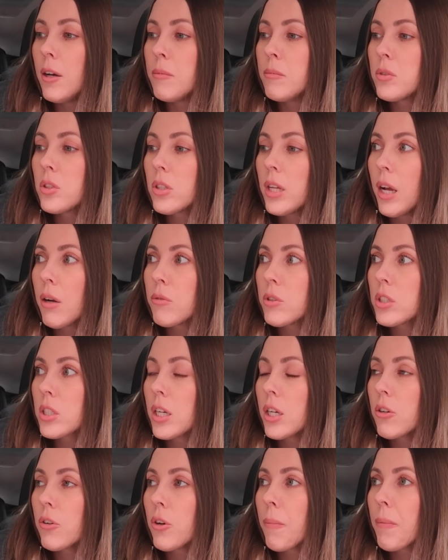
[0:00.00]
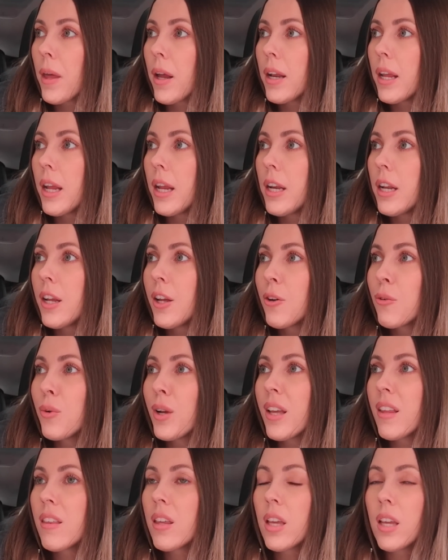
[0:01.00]
So yeah, we're just gonna group that in
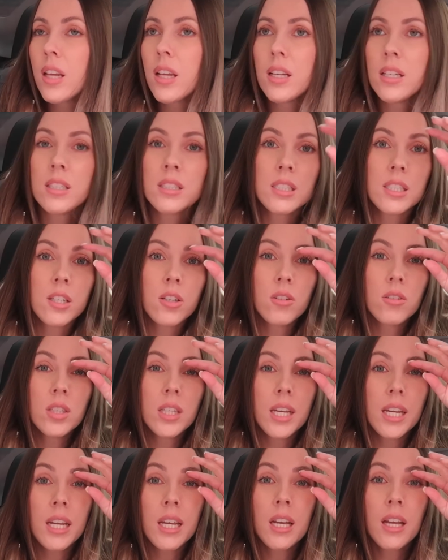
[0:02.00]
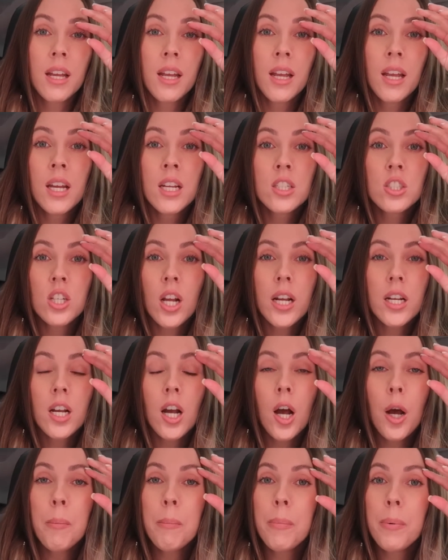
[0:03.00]
with his yearly
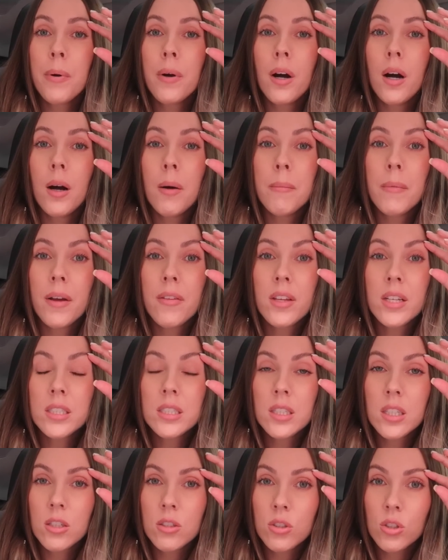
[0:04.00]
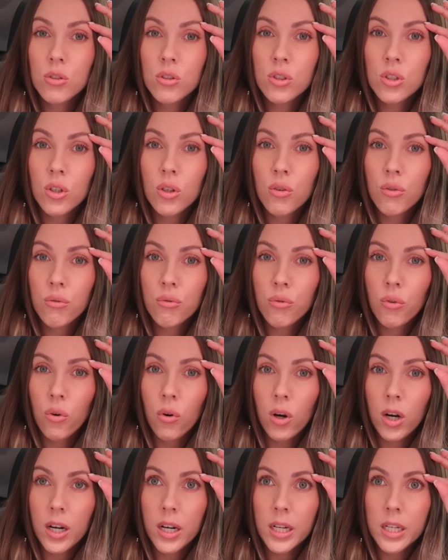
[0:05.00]
checkup. I think it's a little too soon
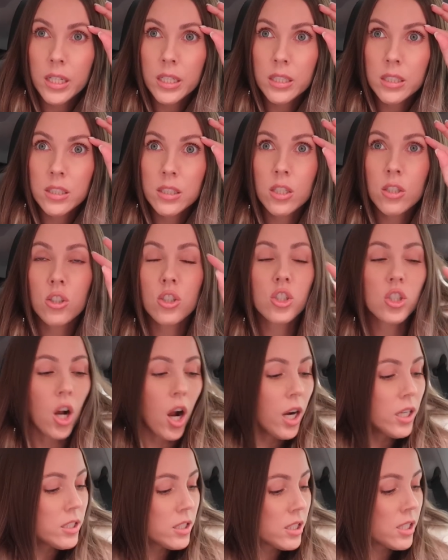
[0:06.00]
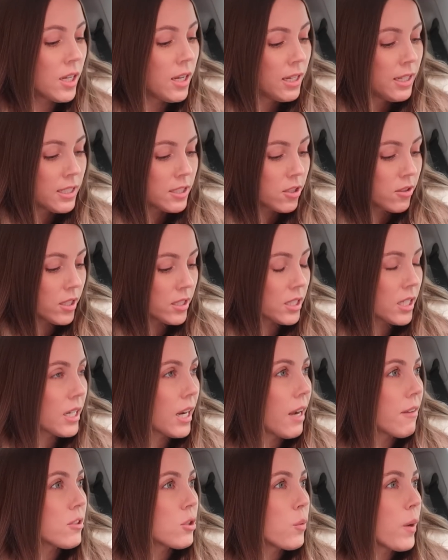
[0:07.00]
for his shots, so that's gonna
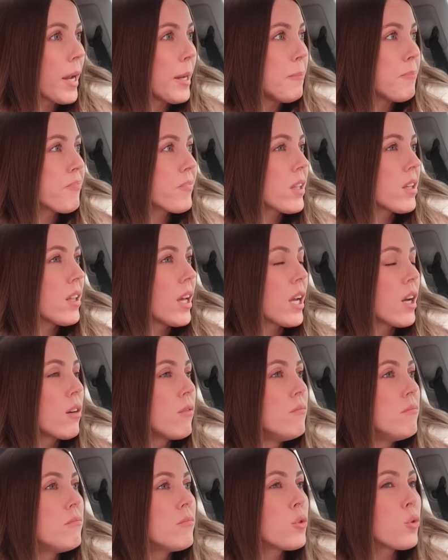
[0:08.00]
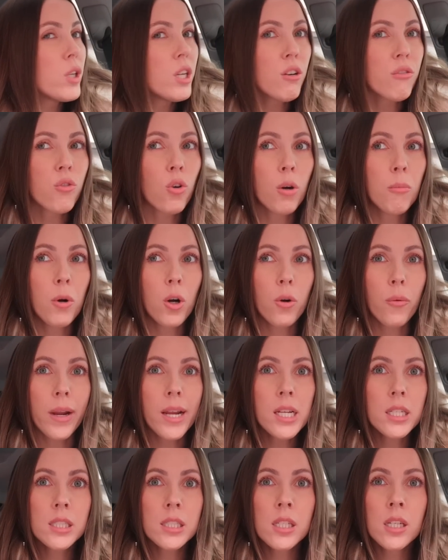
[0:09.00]
have to wait like 3 or 4 more
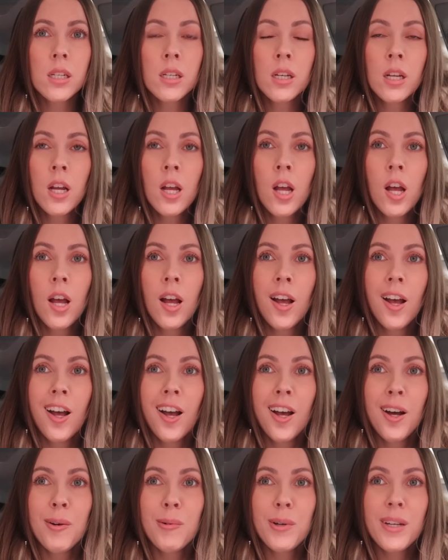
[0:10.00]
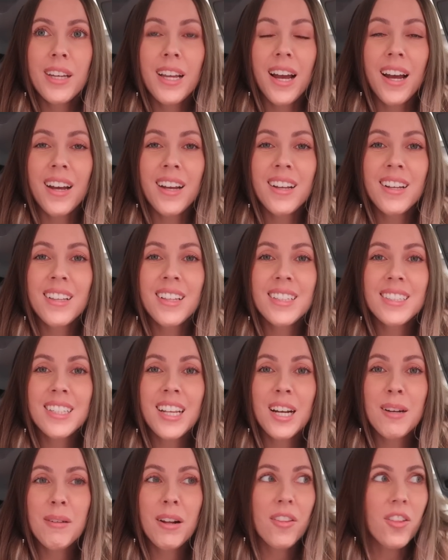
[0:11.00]
weeks. But yeah, let's
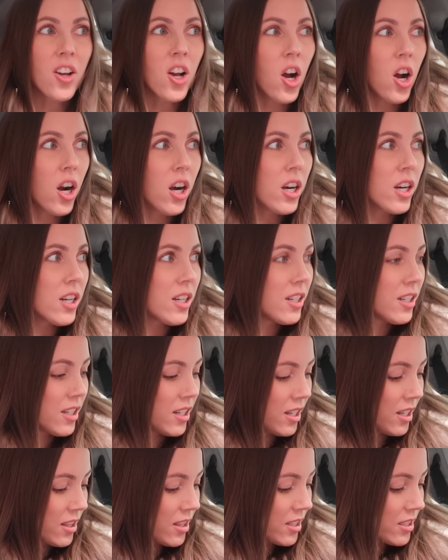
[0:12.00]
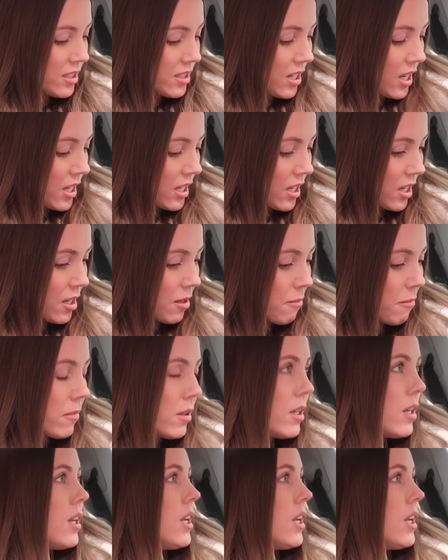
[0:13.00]
get him out of the car and let's take him